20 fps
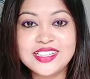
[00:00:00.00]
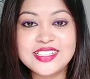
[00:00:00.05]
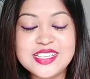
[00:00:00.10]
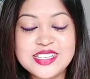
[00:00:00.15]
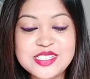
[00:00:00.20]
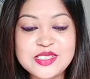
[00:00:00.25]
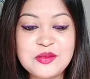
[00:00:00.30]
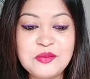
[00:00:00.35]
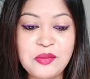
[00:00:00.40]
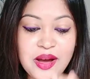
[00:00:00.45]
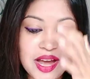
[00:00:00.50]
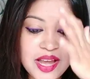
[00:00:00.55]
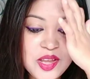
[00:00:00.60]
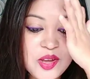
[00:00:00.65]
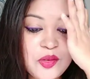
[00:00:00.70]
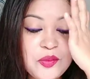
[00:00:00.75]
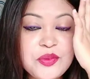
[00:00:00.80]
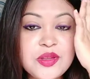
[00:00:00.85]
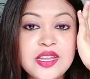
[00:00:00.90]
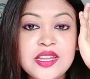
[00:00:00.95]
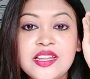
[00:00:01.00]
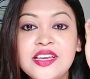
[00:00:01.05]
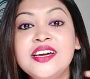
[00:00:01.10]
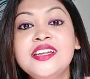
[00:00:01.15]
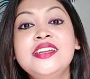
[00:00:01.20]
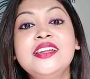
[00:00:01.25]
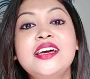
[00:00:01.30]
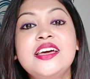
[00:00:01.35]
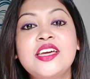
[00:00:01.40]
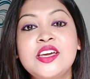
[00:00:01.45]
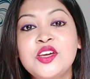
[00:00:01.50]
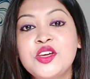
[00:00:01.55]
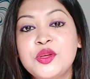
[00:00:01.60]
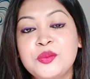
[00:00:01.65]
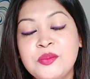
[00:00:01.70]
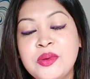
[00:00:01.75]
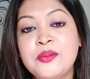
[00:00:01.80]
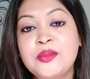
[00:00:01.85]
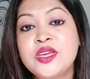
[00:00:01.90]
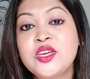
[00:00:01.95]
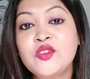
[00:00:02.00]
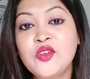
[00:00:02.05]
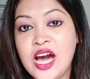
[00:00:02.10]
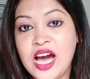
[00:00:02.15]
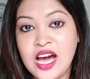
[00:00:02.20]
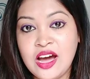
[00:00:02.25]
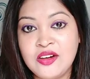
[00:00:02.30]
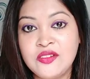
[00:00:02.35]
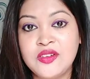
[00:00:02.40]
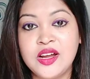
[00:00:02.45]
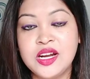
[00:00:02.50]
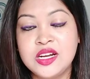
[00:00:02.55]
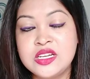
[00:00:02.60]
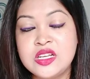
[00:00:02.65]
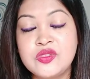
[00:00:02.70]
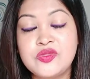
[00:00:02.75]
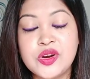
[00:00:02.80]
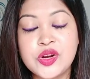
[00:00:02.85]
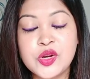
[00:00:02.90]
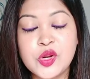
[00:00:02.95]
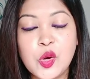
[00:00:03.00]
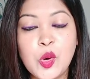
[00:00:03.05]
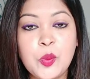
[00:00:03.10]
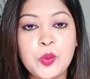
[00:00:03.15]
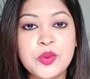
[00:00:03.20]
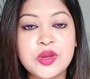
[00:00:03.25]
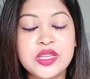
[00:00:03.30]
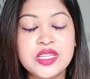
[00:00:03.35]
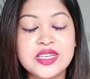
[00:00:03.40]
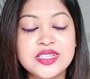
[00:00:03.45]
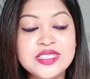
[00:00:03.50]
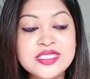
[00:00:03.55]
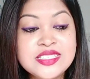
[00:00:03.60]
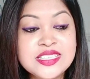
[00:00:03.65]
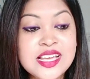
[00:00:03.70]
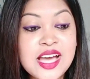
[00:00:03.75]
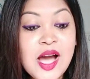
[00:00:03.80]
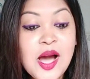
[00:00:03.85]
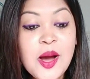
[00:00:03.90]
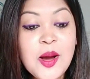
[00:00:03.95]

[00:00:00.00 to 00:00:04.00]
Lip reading: This is my opinion. Maybe you have a different opinions,